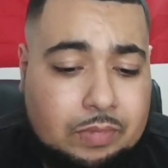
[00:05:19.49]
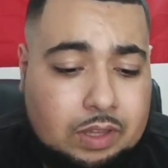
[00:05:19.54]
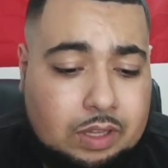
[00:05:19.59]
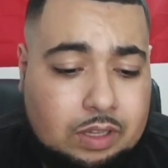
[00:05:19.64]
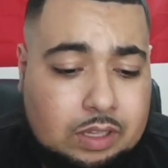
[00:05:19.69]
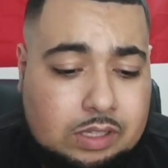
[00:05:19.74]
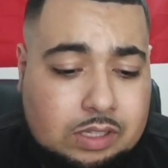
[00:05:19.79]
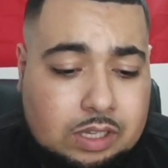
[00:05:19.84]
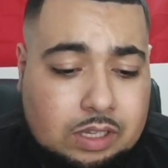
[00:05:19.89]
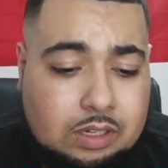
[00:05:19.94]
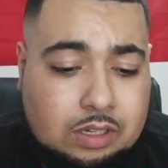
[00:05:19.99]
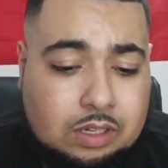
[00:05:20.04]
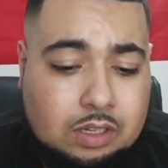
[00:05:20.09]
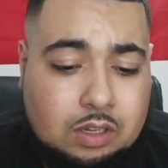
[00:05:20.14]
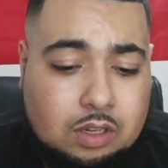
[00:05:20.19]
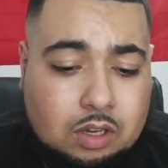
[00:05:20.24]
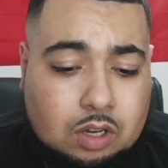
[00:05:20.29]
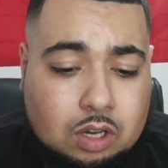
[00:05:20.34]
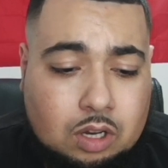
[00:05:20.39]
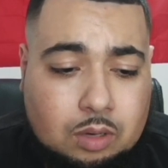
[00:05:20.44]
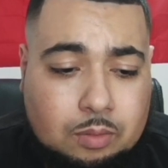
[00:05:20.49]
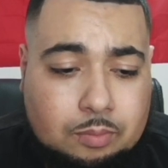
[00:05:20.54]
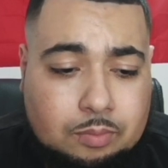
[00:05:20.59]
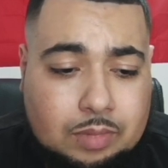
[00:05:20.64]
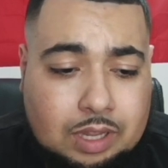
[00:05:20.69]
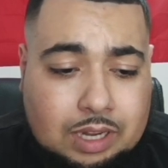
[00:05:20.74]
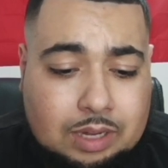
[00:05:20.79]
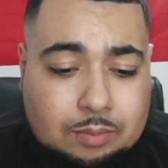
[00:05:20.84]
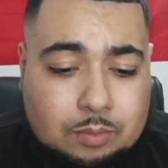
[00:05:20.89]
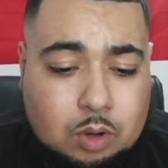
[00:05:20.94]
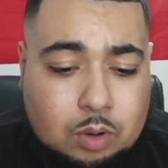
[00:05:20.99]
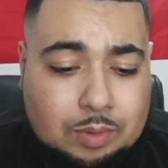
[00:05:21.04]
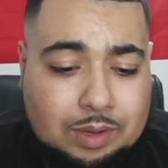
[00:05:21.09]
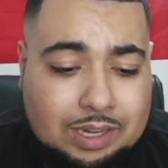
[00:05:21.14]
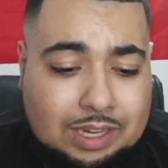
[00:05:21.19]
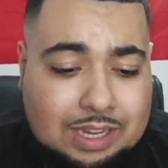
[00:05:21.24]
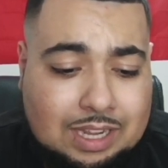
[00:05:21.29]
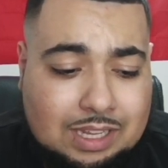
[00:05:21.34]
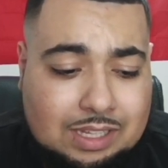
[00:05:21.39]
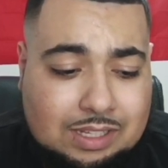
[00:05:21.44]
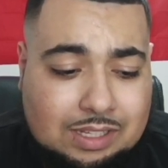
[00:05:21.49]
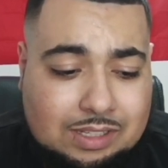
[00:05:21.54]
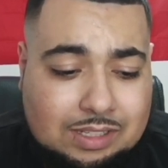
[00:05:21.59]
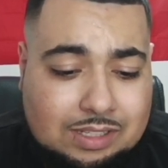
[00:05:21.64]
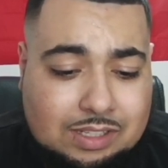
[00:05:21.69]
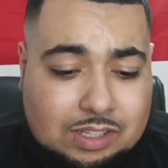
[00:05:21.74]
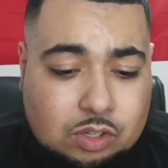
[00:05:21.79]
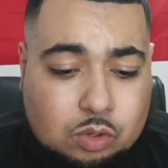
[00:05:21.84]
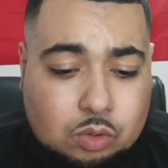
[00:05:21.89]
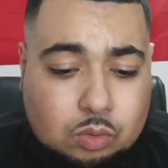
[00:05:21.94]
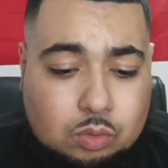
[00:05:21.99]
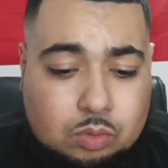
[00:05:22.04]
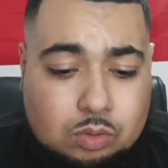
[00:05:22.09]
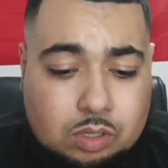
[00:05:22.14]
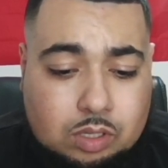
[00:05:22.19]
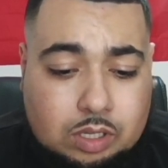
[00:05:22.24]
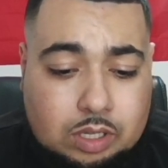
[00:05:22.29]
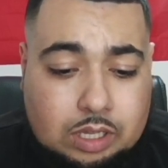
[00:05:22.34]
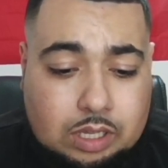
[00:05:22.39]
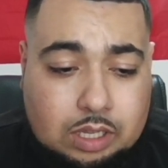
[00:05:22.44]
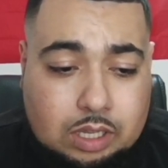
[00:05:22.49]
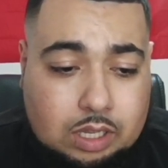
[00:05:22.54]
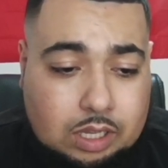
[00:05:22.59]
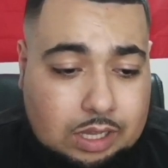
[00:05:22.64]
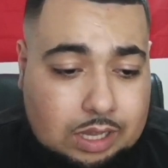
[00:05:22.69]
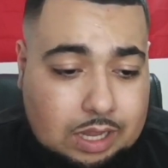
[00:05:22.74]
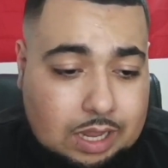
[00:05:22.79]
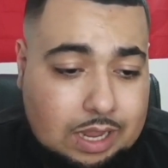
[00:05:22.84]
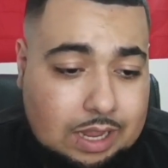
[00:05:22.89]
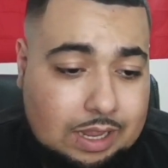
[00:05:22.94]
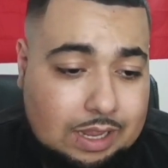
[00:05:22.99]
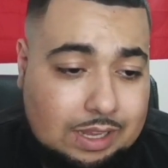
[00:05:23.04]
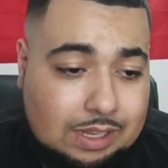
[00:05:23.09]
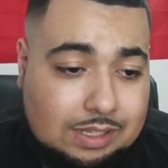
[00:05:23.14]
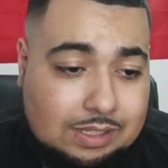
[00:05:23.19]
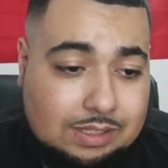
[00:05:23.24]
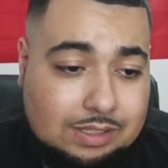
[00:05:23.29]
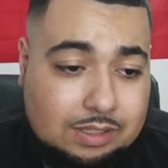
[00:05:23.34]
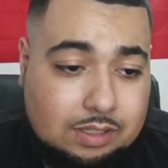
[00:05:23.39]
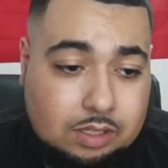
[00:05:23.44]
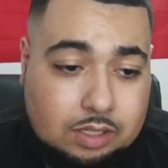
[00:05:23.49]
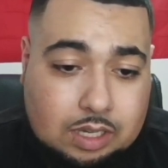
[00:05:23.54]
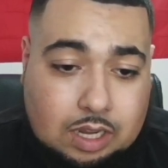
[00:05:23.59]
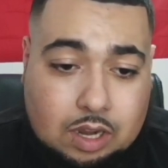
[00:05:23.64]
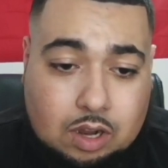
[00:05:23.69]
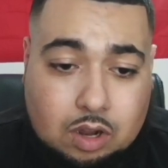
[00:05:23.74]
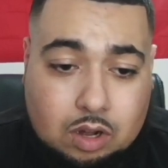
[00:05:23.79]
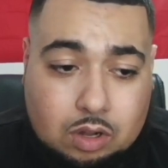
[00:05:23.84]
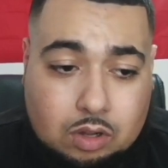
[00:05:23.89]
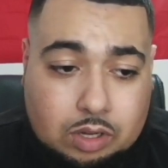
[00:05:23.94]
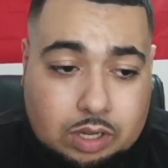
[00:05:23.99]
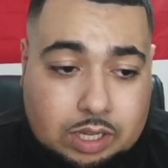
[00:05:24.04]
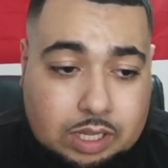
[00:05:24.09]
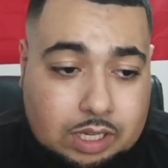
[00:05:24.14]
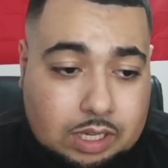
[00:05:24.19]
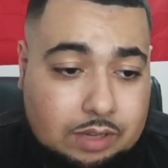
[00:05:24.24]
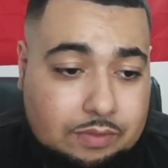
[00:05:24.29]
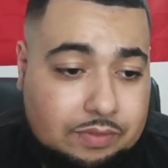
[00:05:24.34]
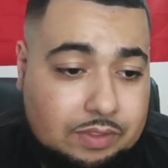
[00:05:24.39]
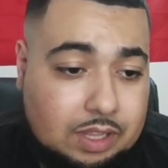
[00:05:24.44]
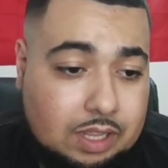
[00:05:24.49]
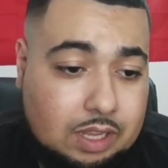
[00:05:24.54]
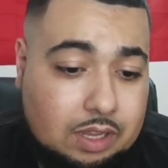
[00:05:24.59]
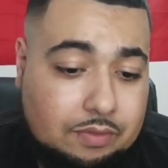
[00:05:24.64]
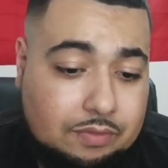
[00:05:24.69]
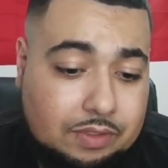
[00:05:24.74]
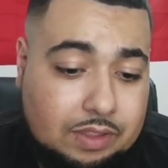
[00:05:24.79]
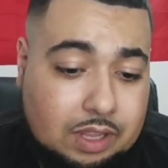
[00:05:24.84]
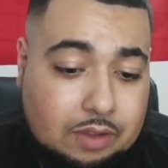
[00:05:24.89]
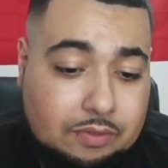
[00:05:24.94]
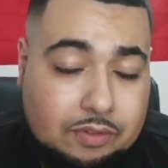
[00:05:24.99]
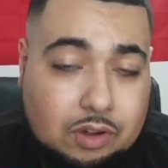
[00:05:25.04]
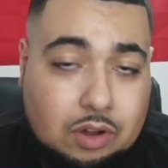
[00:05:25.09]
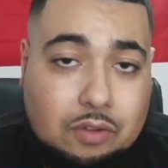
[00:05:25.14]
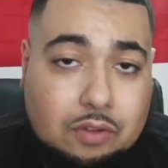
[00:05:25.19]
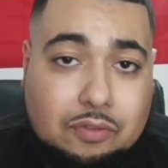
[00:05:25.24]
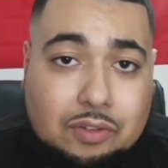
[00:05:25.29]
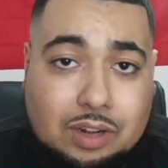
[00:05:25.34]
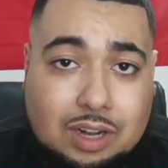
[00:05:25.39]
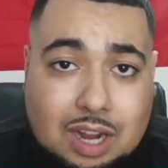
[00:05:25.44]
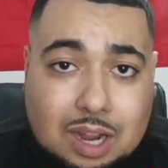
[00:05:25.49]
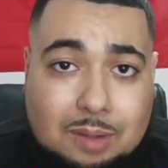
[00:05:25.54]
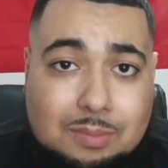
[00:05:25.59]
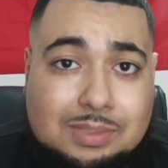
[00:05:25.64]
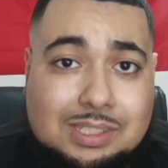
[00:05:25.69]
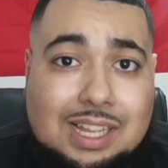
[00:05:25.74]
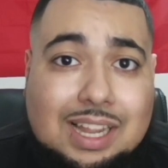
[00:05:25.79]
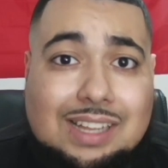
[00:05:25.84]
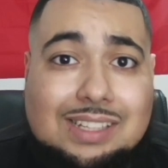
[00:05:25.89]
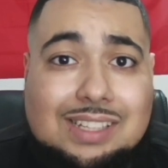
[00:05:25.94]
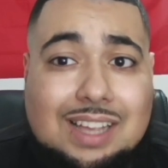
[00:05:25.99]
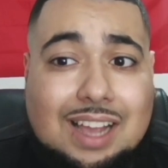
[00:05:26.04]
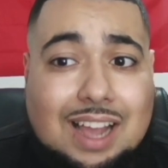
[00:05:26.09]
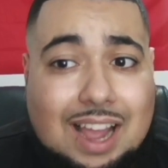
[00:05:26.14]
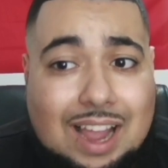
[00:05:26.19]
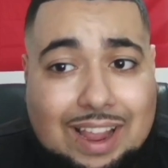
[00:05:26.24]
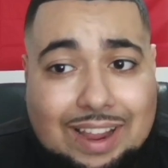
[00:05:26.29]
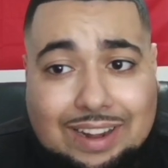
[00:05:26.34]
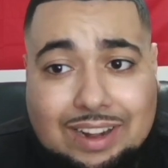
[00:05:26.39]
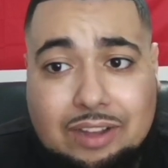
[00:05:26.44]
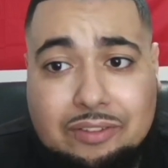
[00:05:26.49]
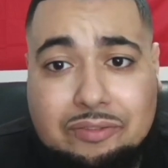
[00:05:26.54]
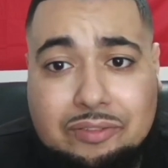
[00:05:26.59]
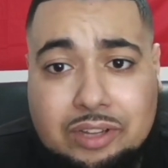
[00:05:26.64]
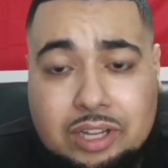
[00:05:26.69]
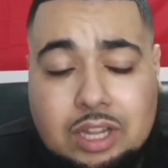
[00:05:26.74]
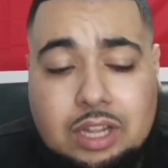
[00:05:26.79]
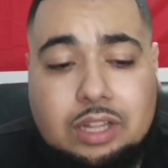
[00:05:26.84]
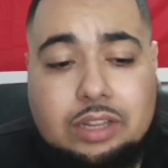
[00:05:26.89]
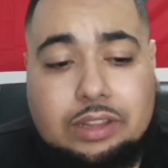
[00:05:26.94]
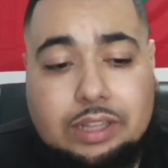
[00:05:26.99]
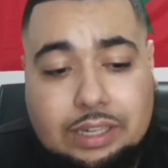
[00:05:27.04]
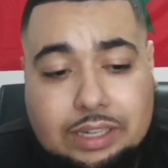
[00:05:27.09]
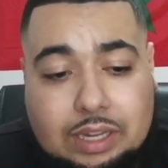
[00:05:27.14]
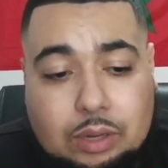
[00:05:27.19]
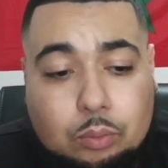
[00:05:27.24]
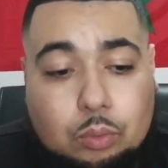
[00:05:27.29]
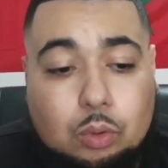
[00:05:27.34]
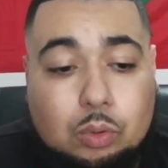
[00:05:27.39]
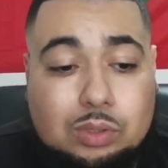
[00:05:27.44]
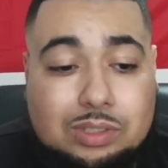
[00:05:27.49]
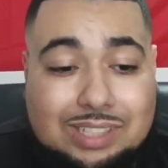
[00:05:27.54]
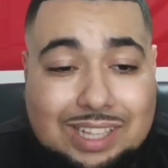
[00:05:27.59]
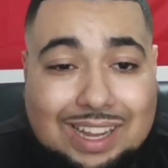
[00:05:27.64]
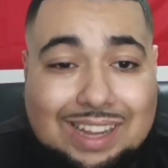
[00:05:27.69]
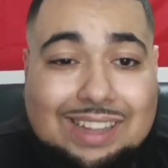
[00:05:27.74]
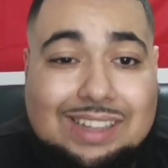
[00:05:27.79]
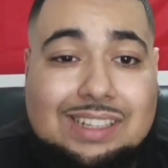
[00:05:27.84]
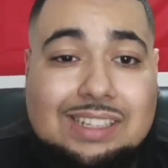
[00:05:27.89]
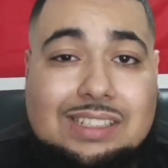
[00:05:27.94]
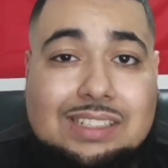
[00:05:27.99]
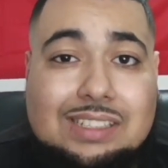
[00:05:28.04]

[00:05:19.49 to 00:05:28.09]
Listen, at the moment, Nketiah still, they are looking, if an offer comes that is high enough, then they will take